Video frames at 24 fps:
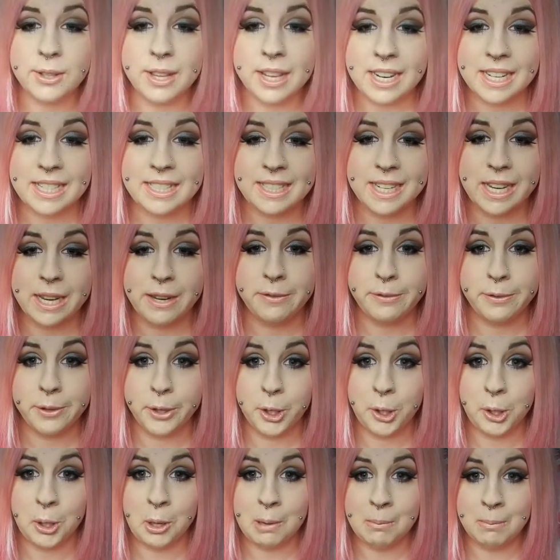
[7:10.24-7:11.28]
that is it
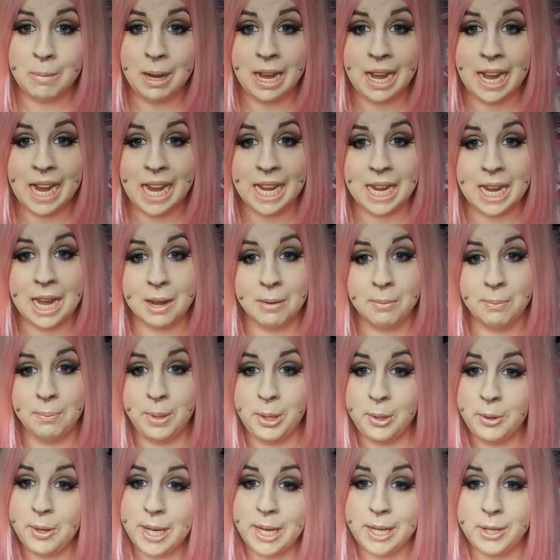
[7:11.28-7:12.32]
for my
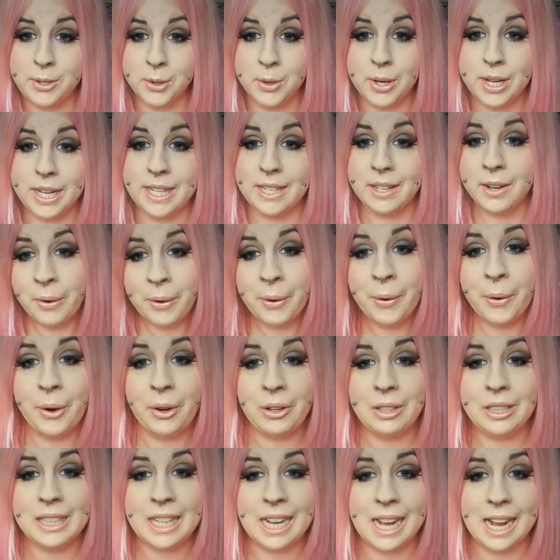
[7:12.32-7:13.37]
beauty joint
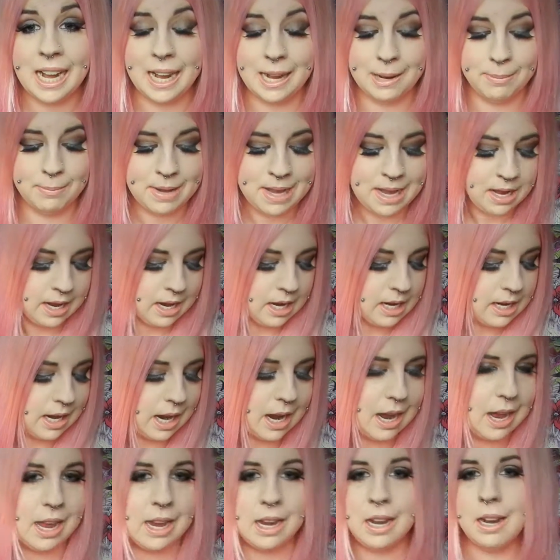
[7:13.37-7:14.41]
haul.
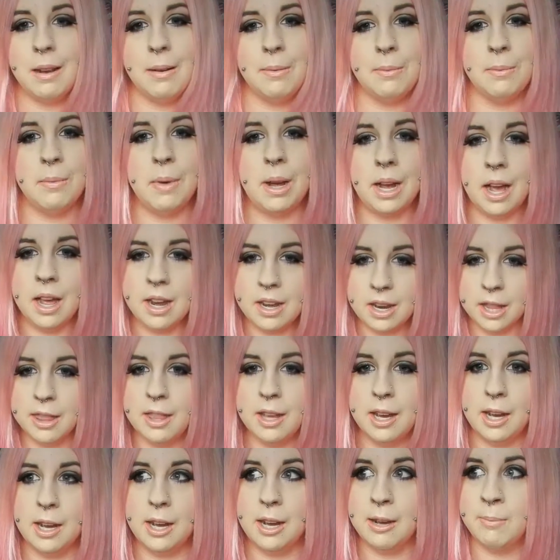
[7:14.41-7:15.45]
Yet
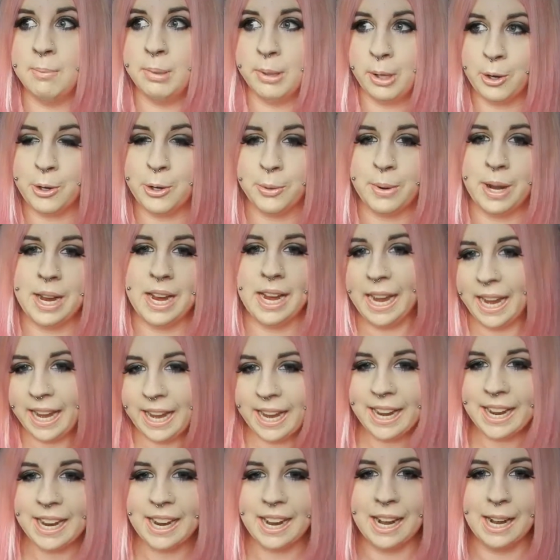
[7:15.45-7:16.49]
another blown
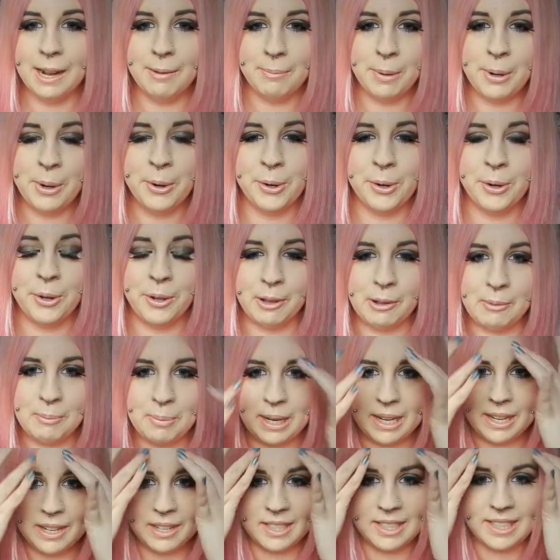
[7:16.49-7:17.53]
away haul,
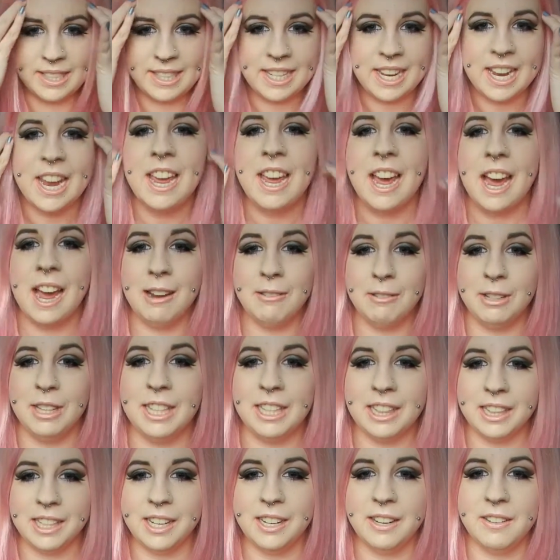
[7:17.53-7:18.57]
because I really
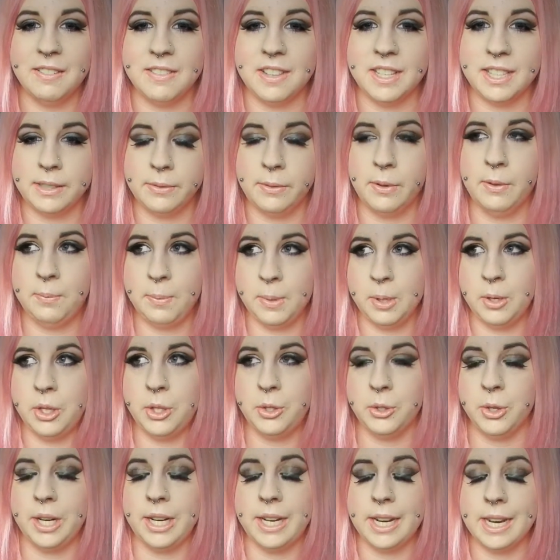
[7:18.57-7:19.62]
love the stuff of beauty
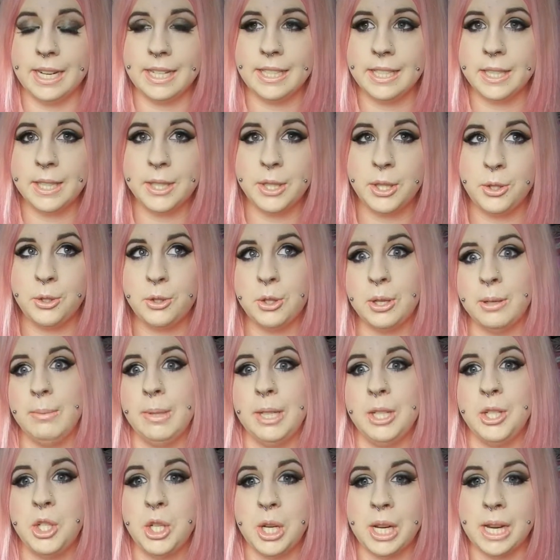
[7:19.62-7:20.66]
joint. It's
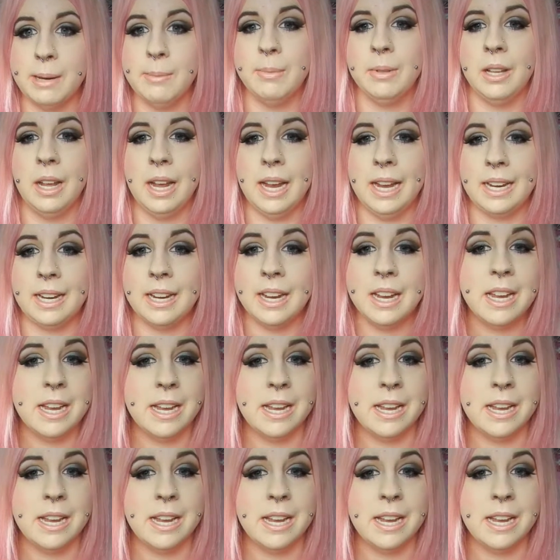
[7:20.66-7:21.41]
extremely cheap, like